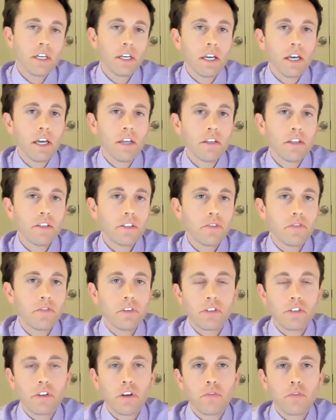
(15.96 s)
And these
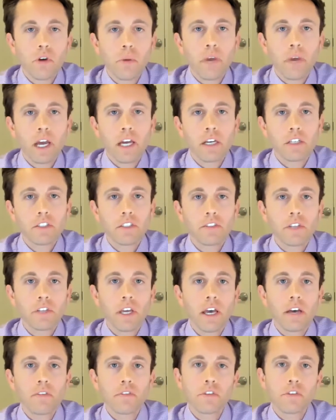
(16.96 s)
different software packages
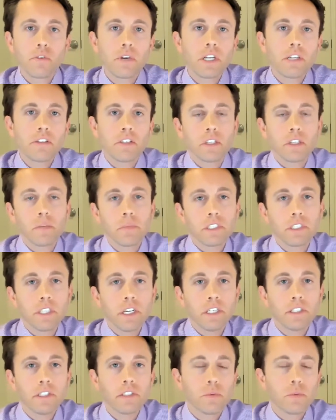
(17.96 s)
have strengths and
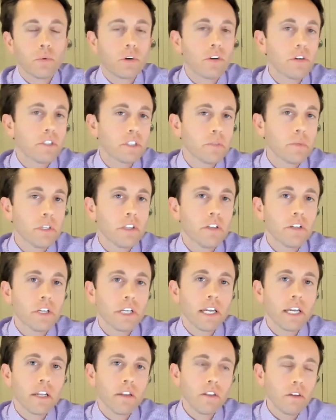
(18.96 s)
limitations. We're going to be
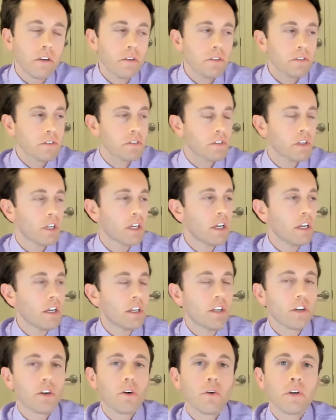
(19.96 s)
looking at those.
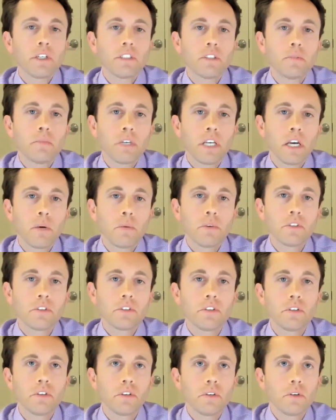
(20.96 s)
You're going to be able
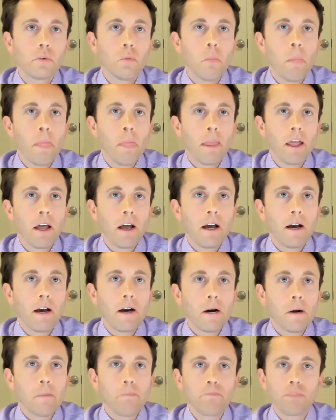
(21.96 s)
to
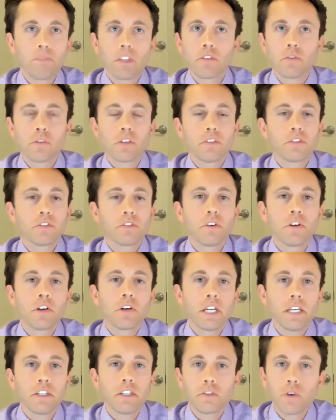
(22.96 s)
um, sort of
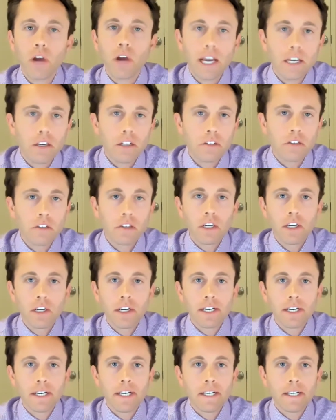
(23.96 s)
start a trial
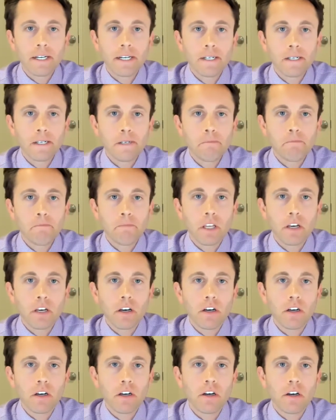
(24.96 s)
um,
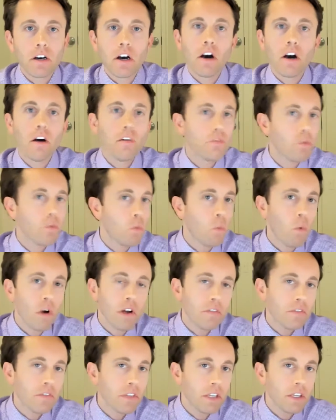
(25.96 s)
uh, of one
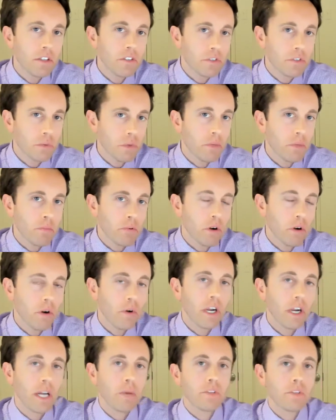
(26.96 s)
of these three
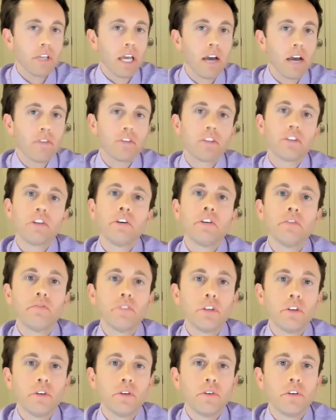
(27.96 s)
programs after you have
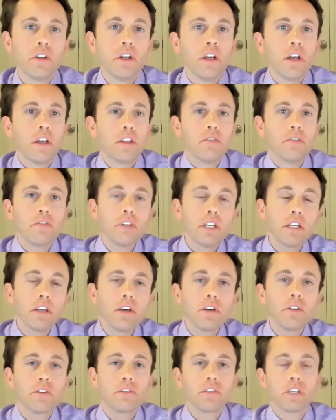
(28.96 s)
viewed the
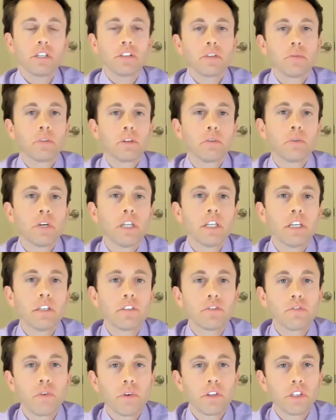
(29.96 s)
videos and some of the
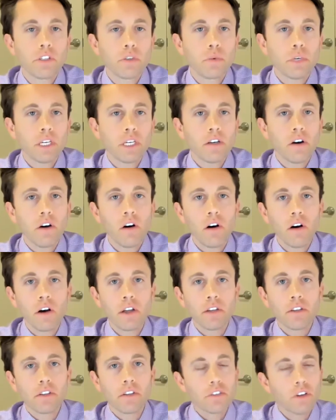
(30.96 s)
readings for this week
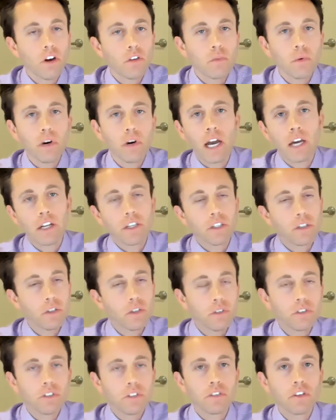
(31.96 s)
on the software, how to
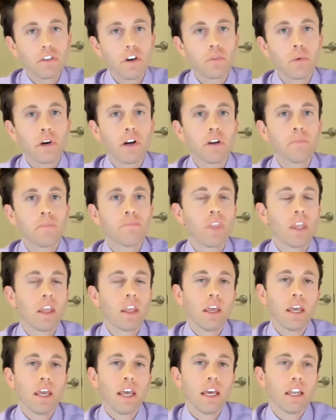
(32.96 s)
use the software,
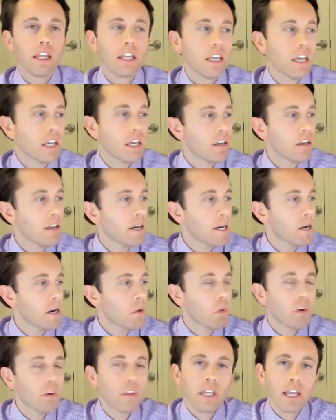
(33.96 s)
and again, uh,
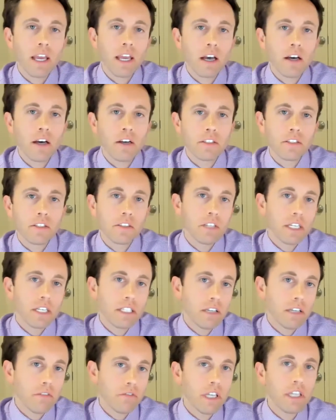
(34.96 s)
what are the uh, distinct
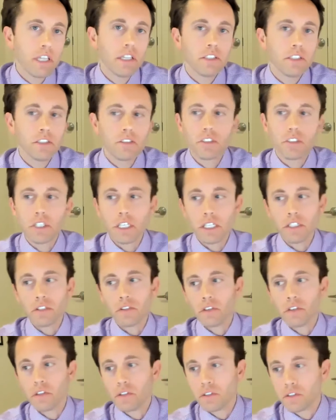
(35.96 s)
advantages to each of
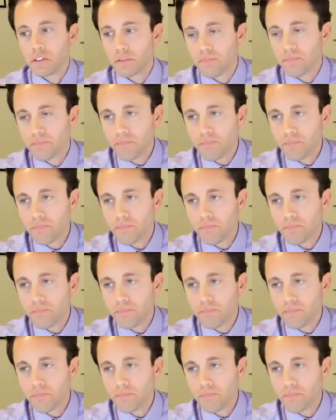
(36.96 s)
those.